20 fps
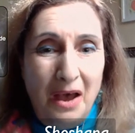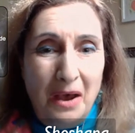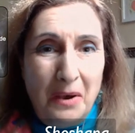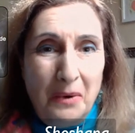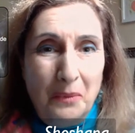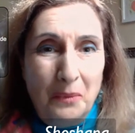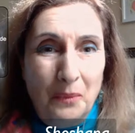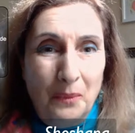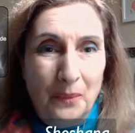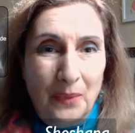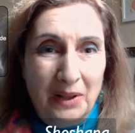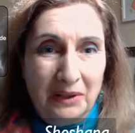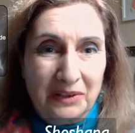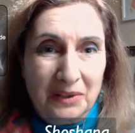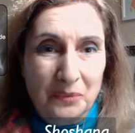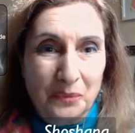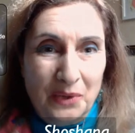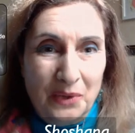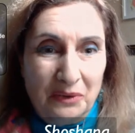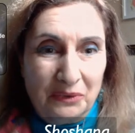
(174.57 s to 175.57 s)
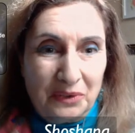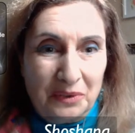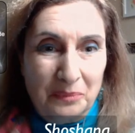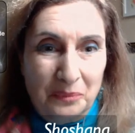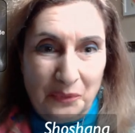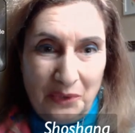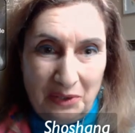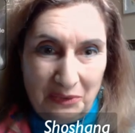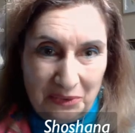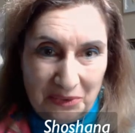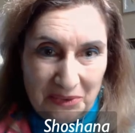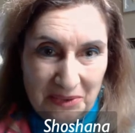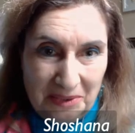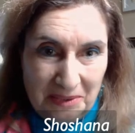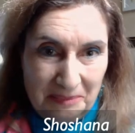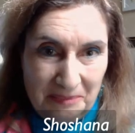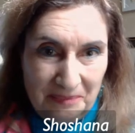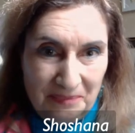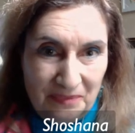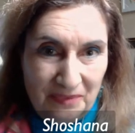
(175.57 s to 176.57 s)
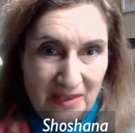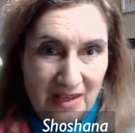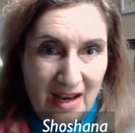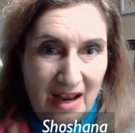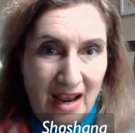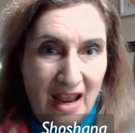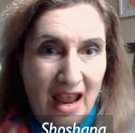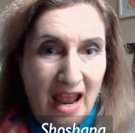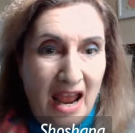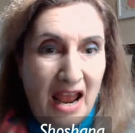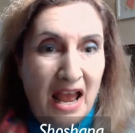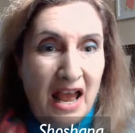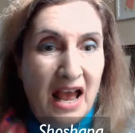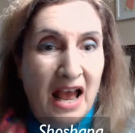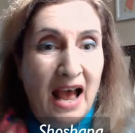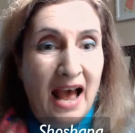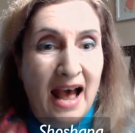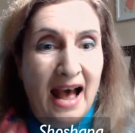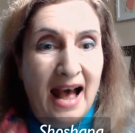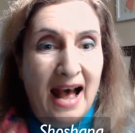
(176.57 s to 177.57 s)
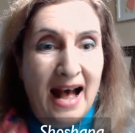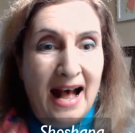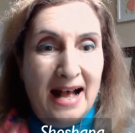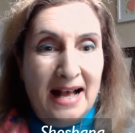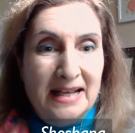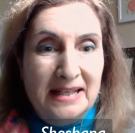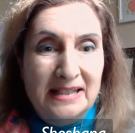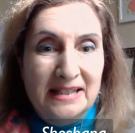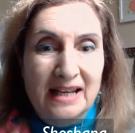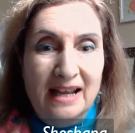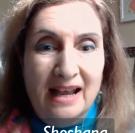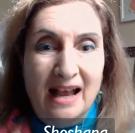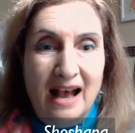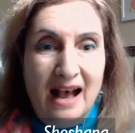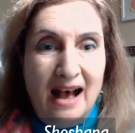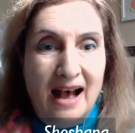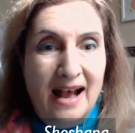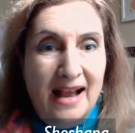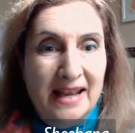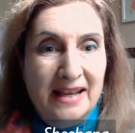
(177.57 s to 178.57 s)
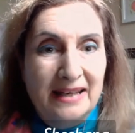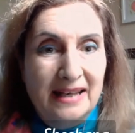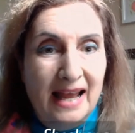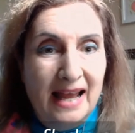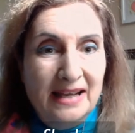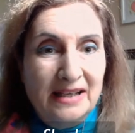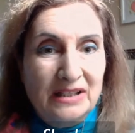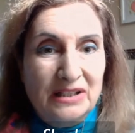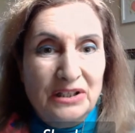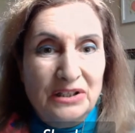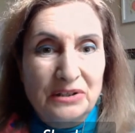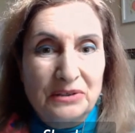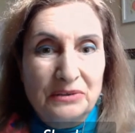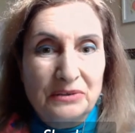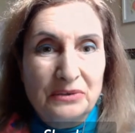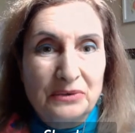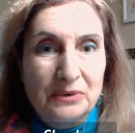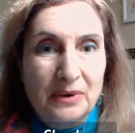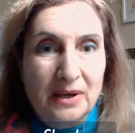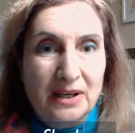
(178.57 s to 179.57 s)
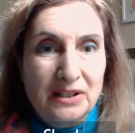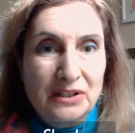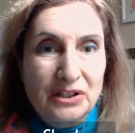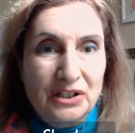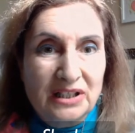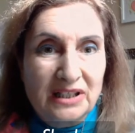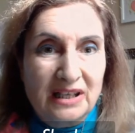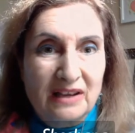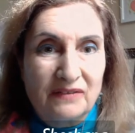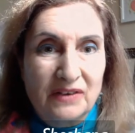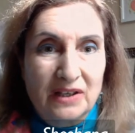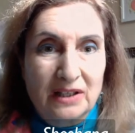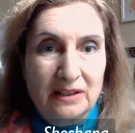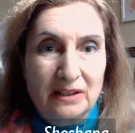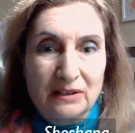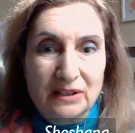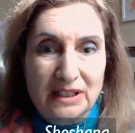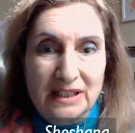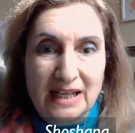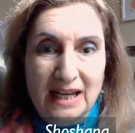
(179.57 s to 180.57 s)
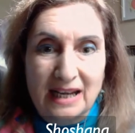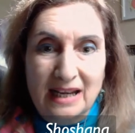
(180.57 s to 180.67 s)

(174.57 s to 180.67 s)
uh, welcome, welcome, welcome. And I'd like to uh, just give you a little